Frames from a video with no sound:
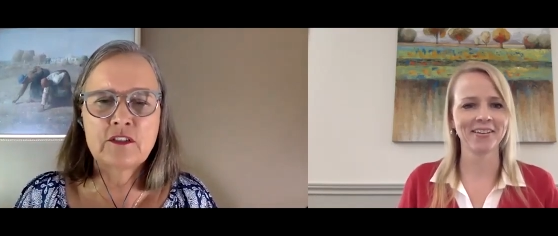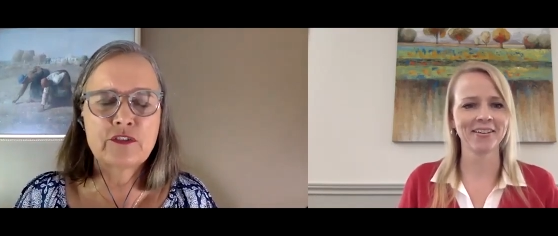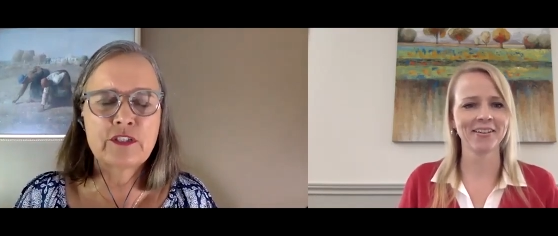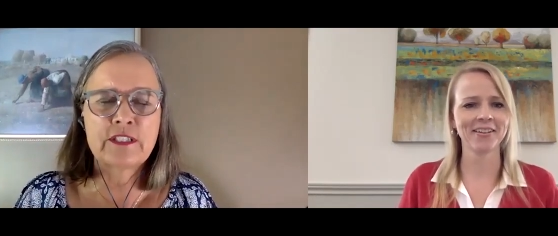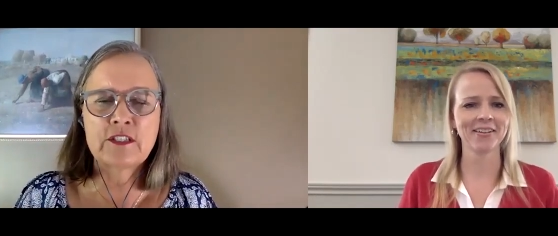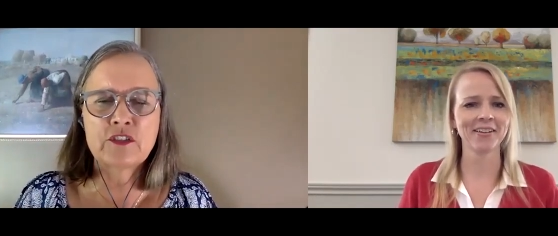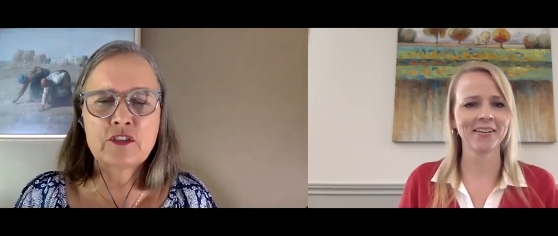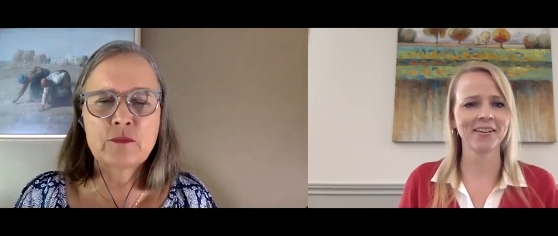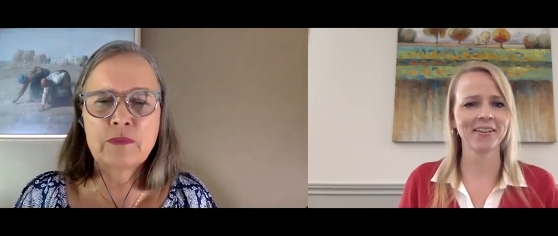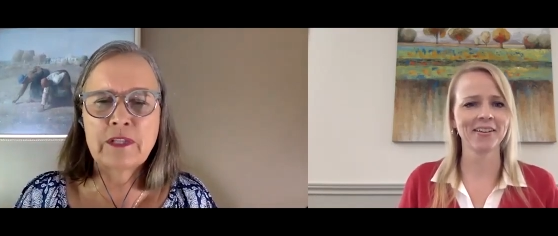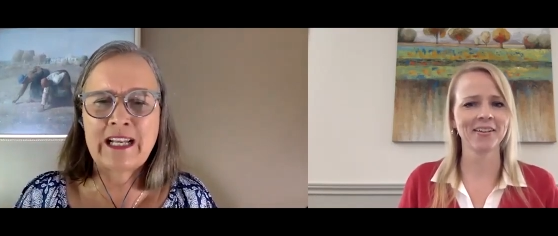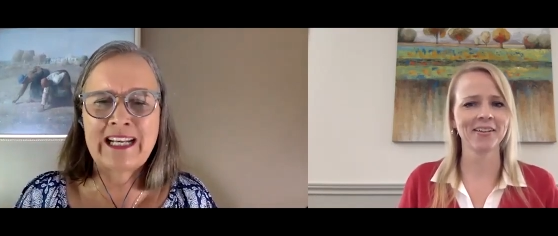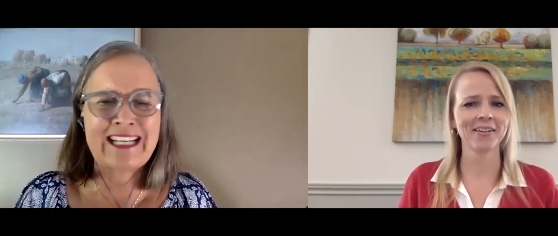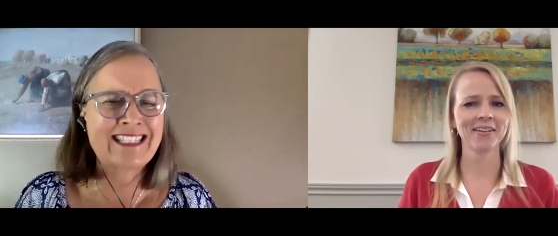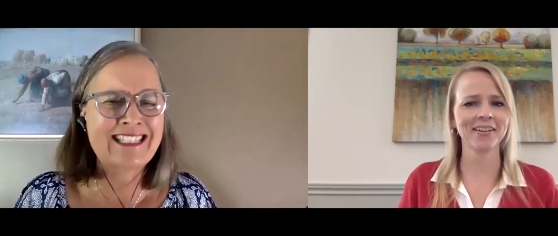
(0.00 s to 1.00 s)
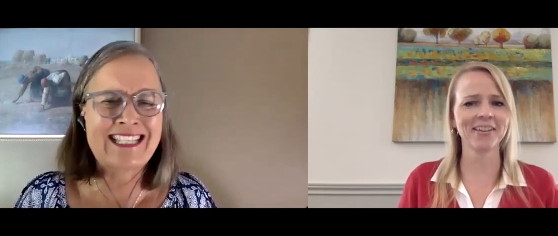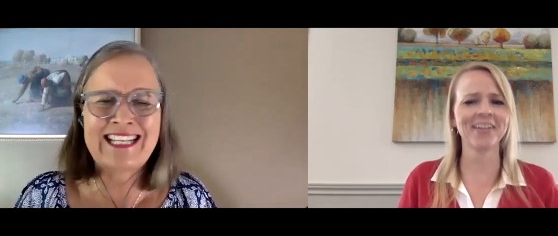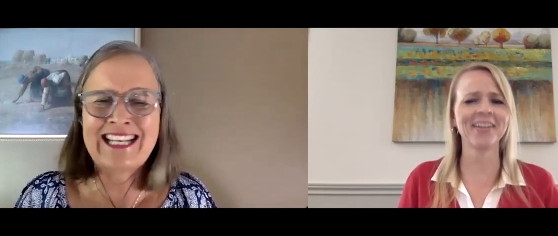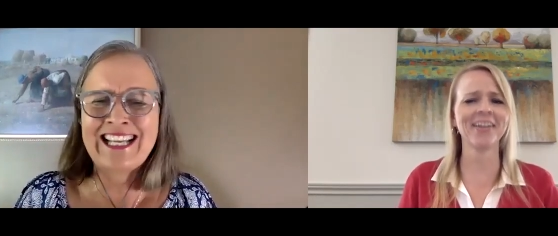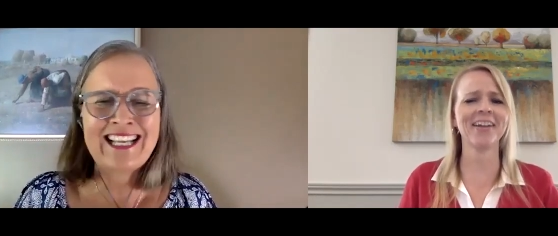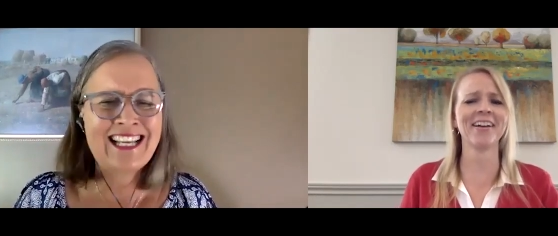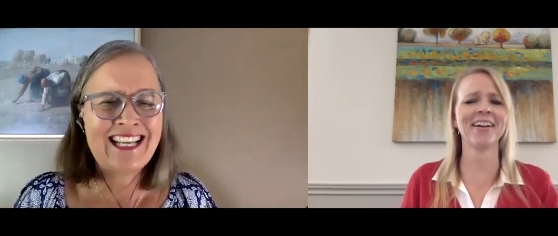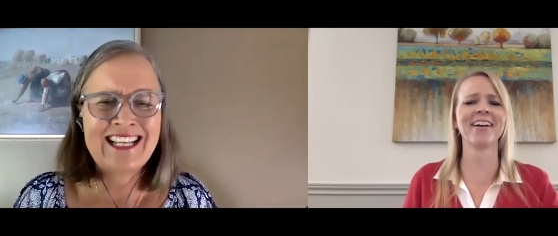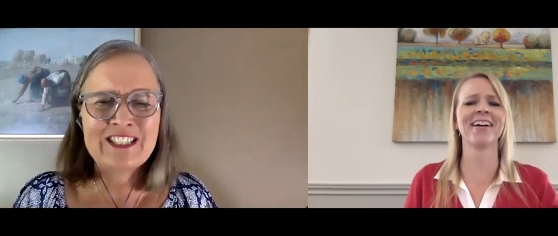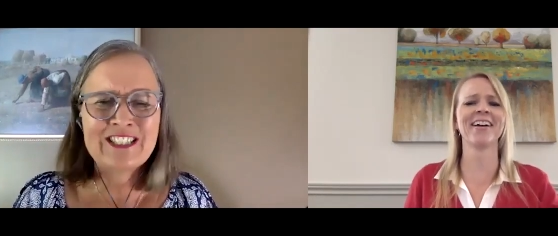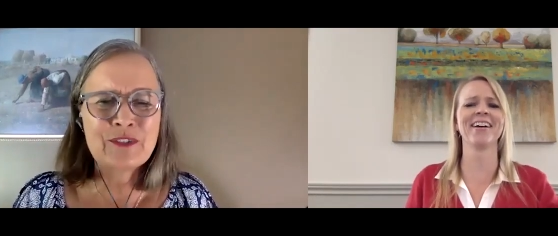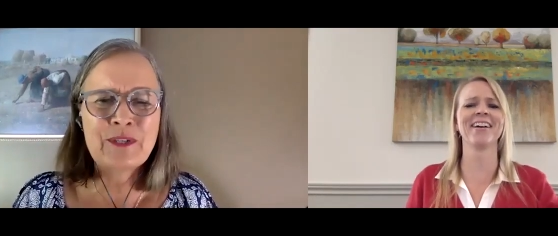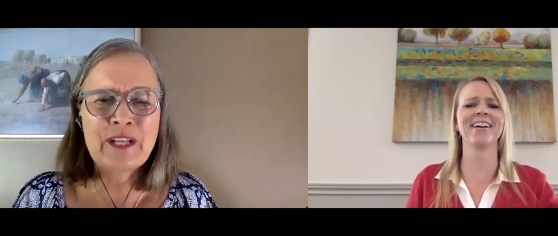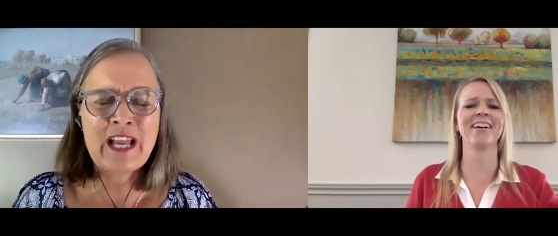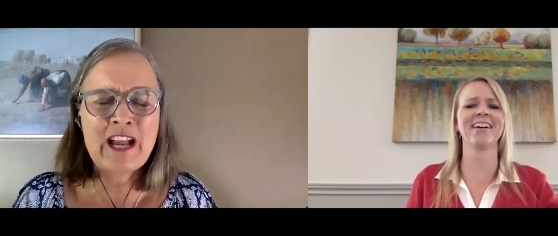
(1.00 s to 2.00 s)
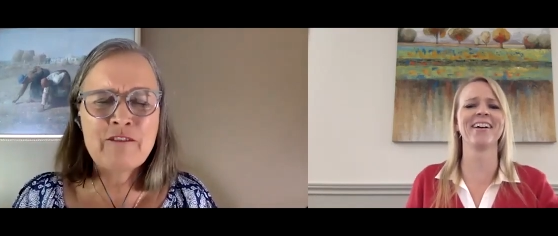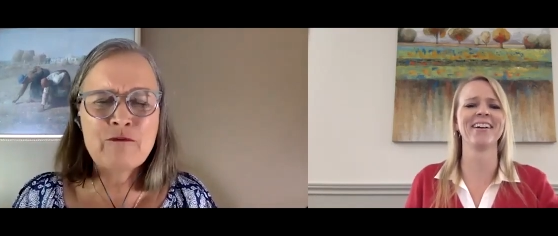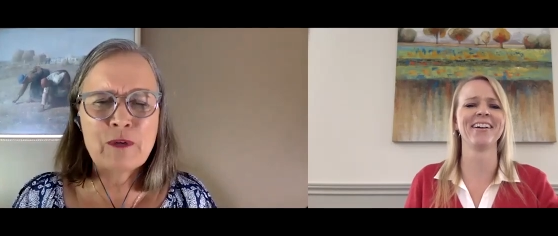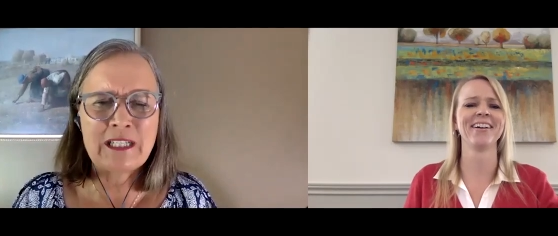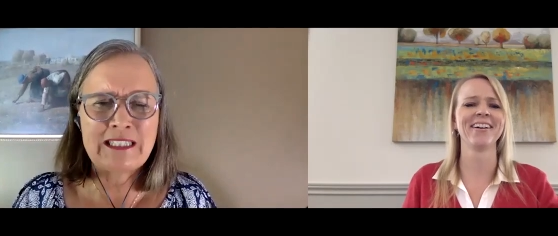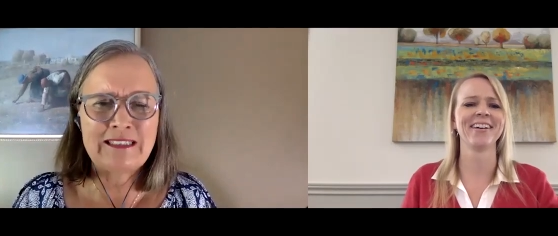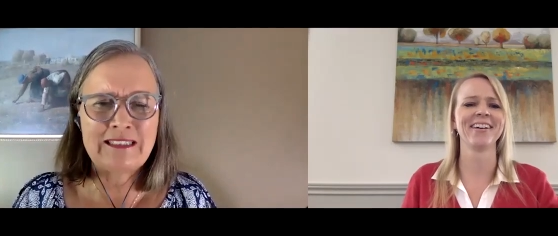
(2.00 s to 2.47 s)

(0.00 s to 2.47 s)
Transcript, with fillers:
Speaker 1: transition planning i said don't have one